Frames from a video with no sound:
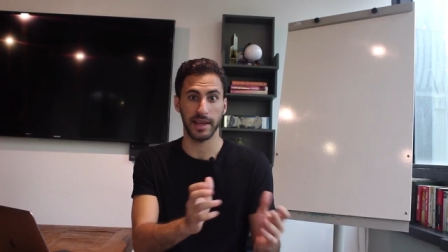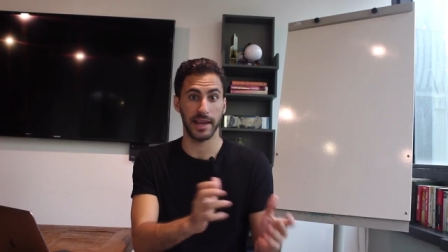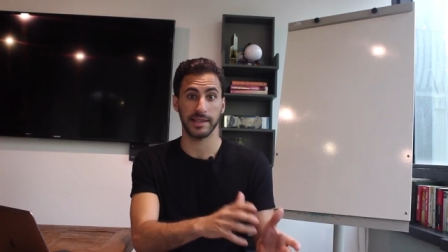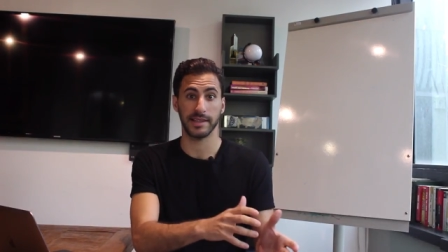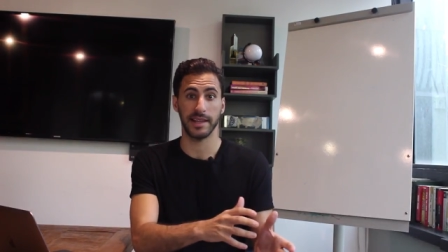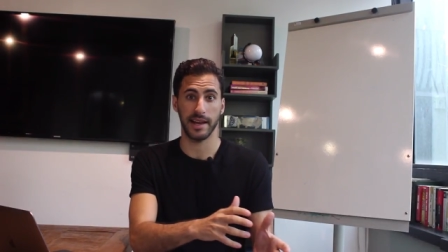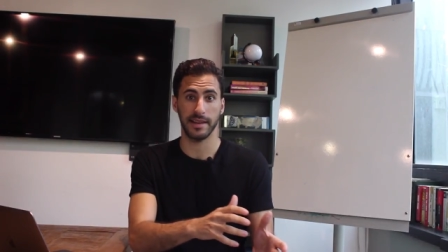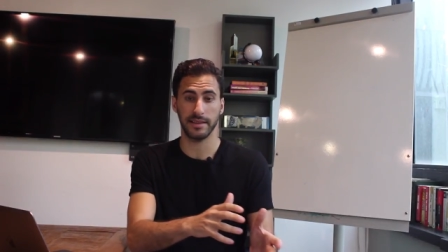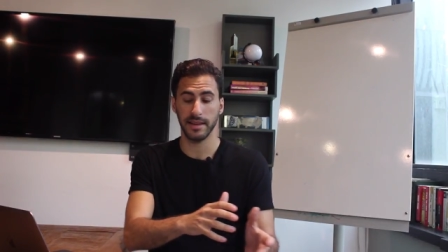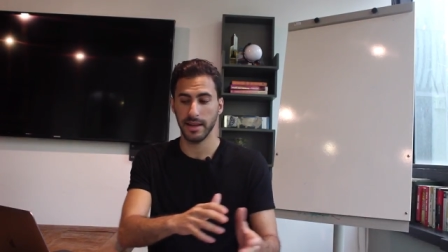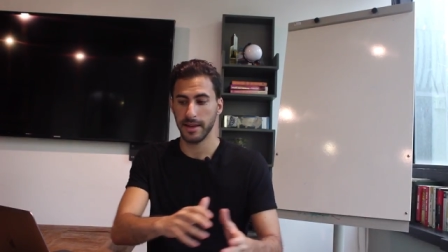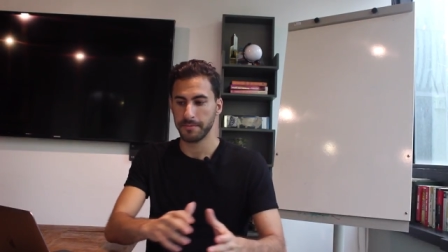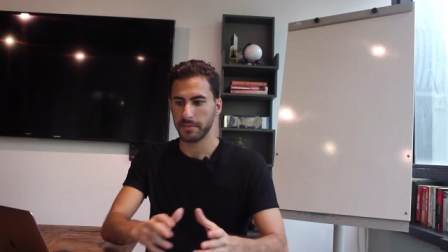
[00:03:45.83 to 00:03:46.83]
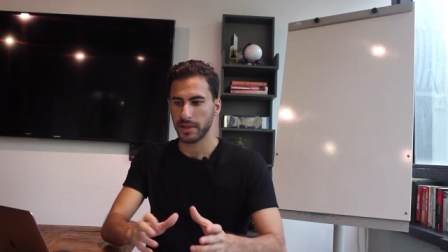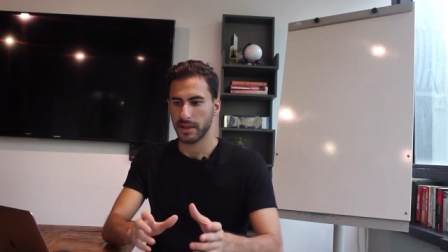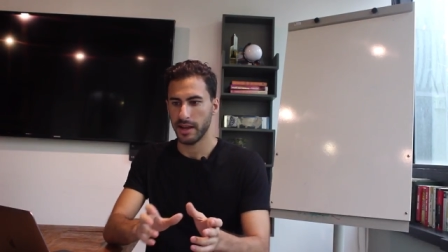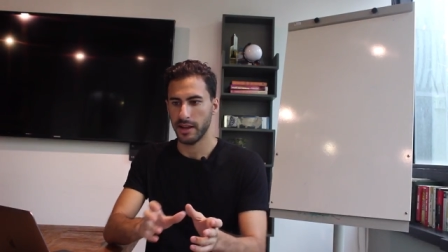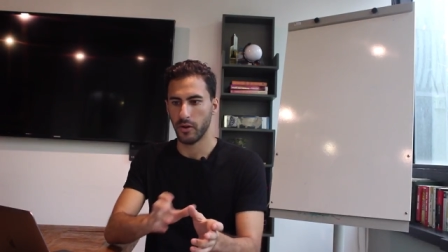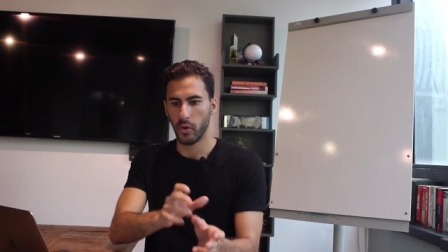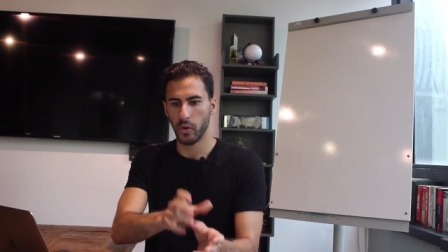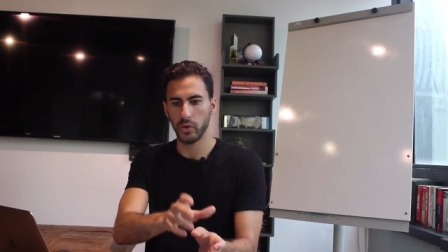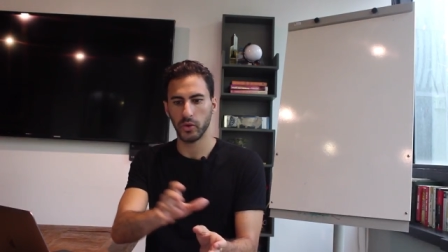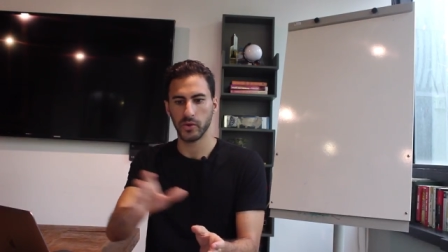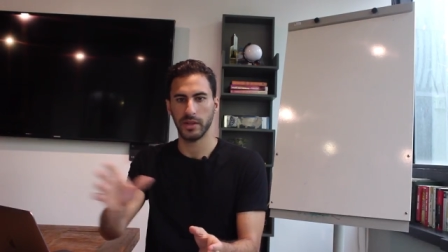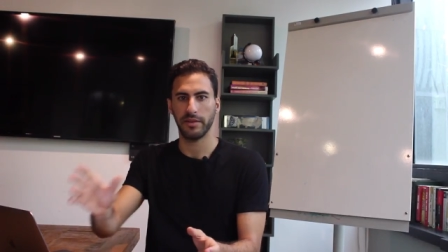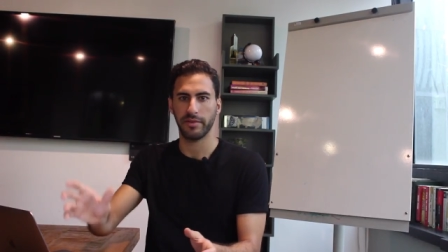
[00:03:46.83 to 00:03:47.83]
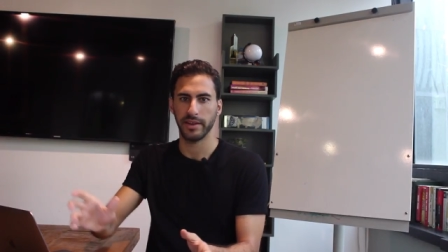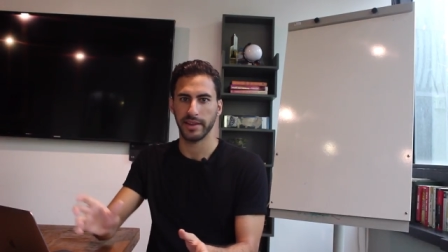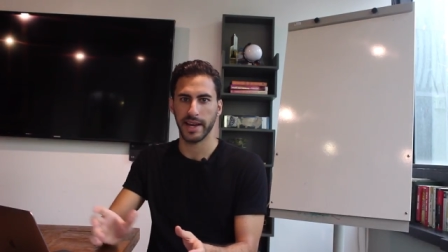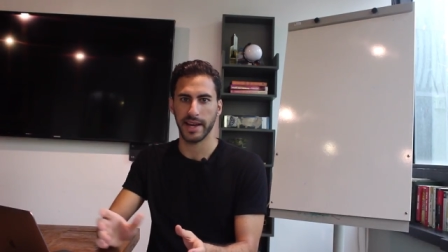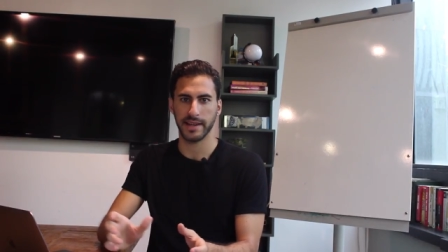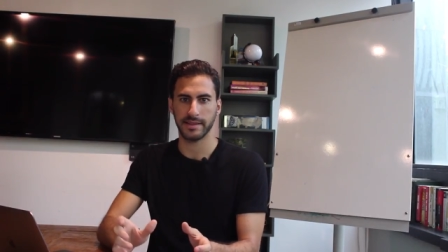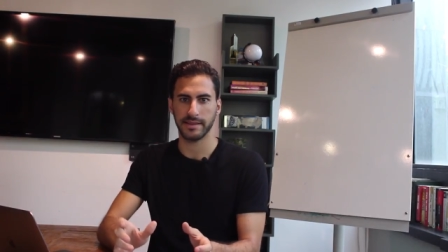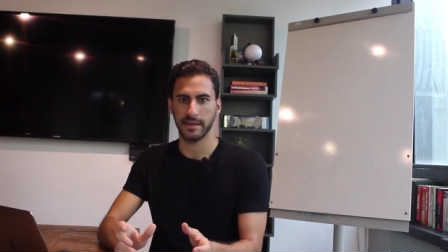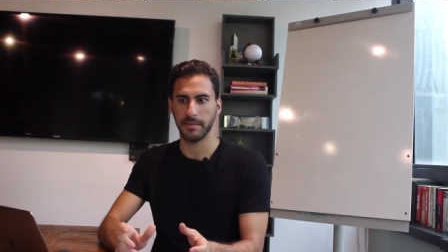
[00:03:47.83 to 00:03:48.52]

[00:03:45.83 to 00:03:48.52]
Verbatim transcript: test that, and all those different tests.